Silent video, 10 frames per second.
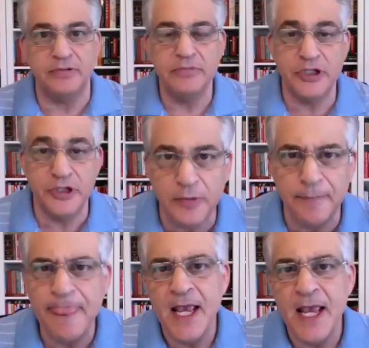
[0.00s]
do.
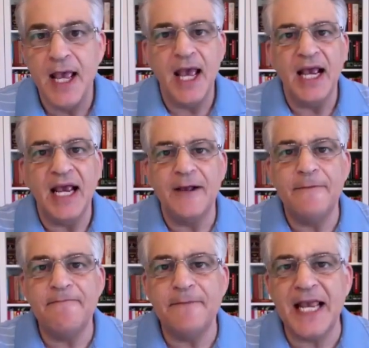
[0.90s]

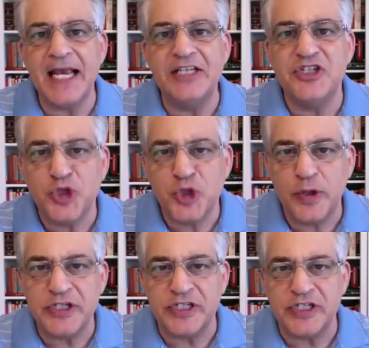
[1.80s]
It's
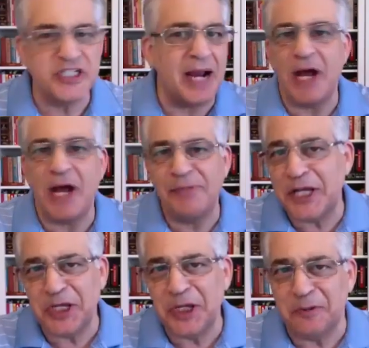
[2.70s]
choices. See, I'm like
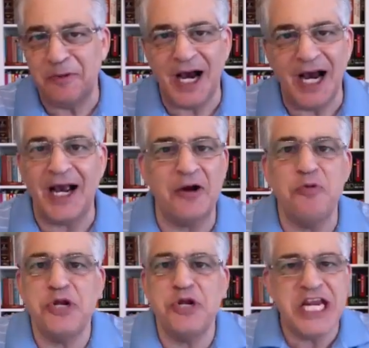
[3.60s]
you. I don't
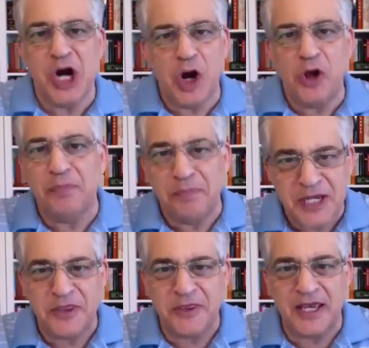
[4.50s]
need all the
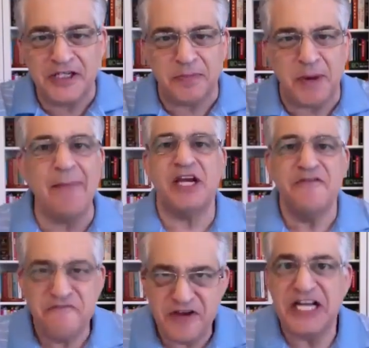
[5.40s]
big things. I'm a
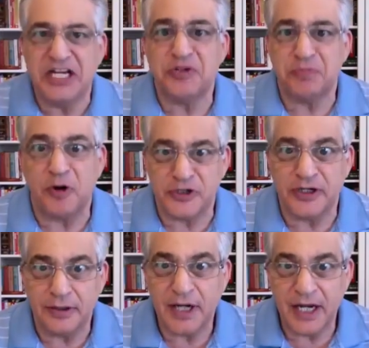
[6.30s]
convenience person,
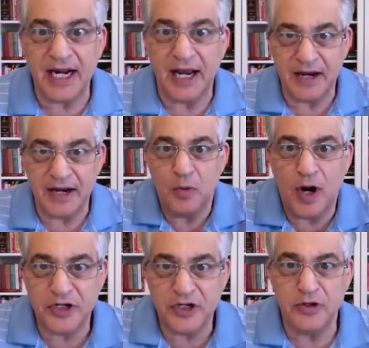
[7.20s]
and I want
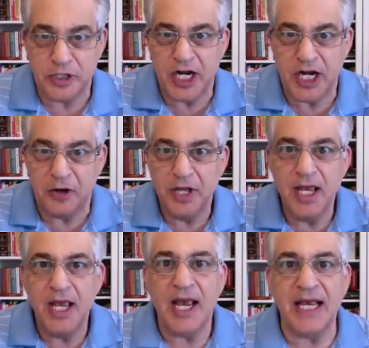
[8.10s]
to,
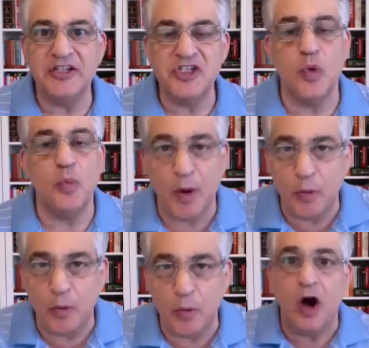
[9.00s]
and so, but we
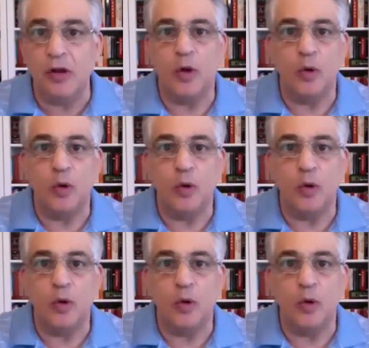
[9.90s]
all